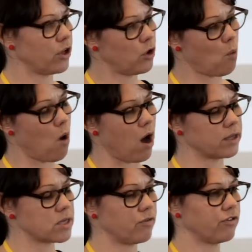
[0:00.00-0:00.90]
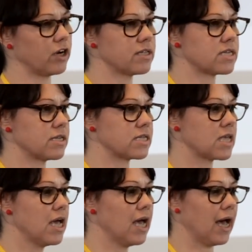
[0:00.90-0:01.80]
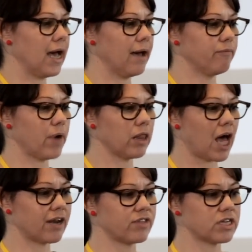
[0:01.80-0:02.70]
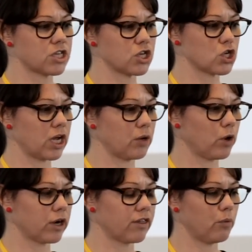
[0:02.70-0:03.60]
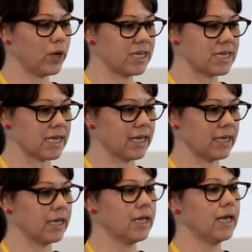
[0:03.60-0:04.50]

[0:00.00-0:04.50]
that you want. So for instance, a lot of the decision aid work that we did